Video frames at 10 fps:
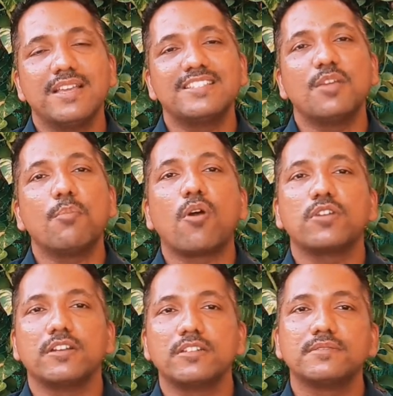is
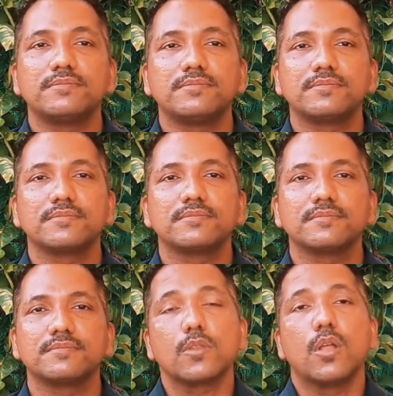important.
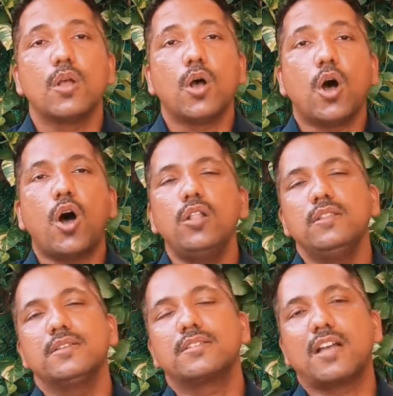All
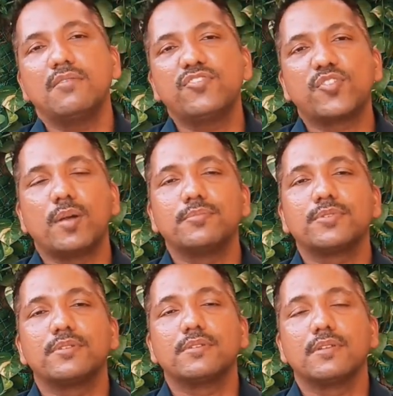this comes from
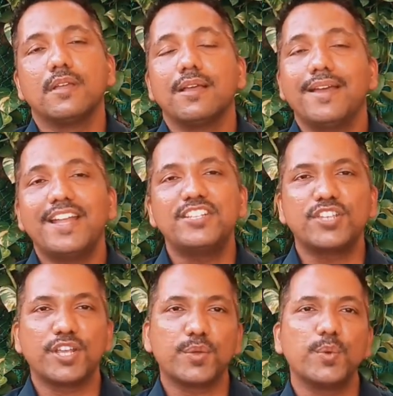
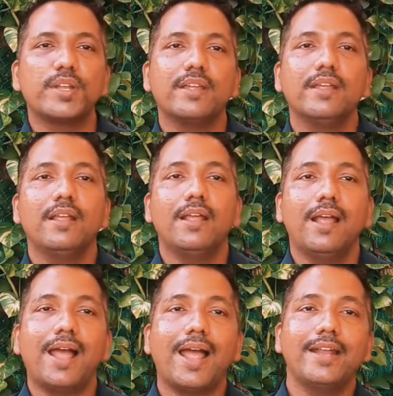insecurity
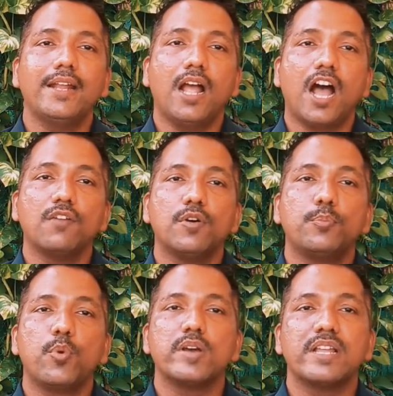and our
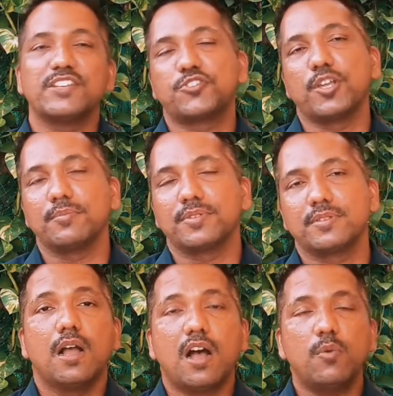poor esteem.
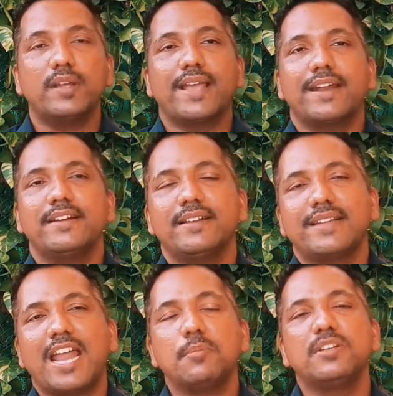Our character
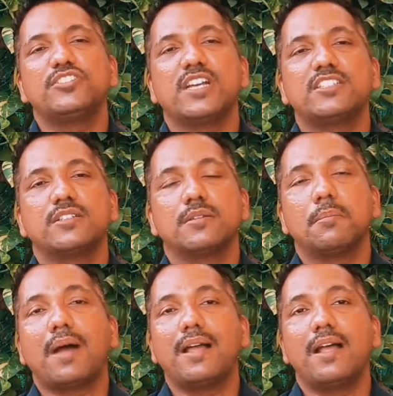can be judged
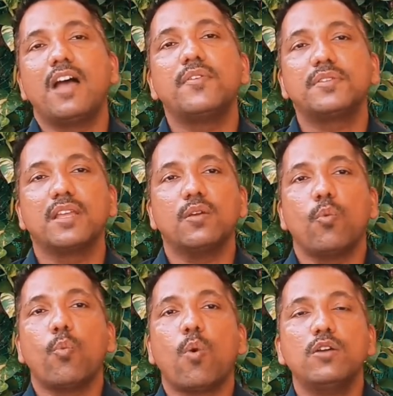by everything
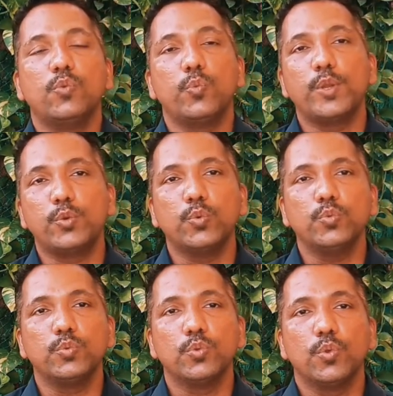what we do,
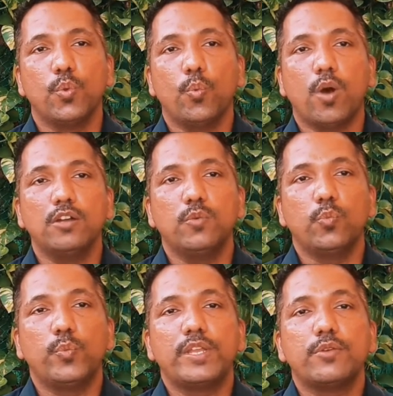what
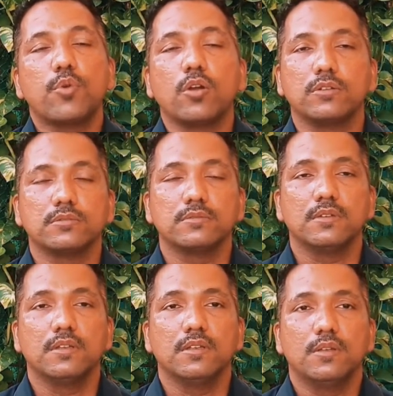we do not,
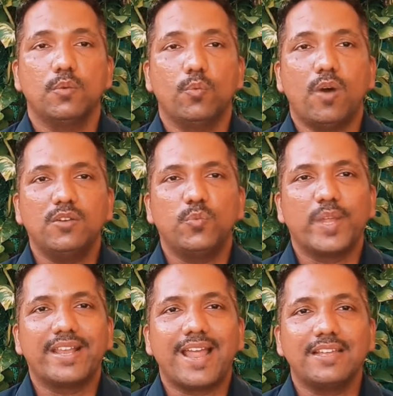what
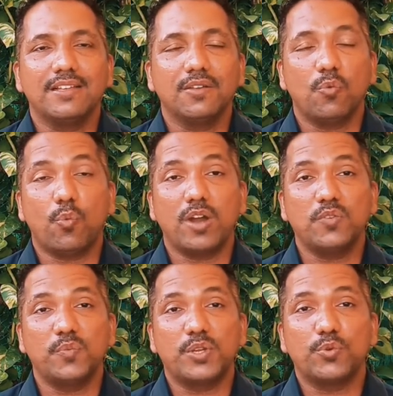we like, what
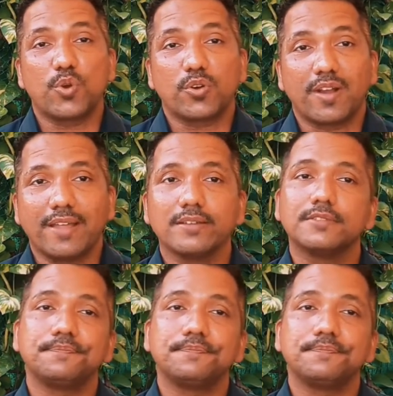we do not like.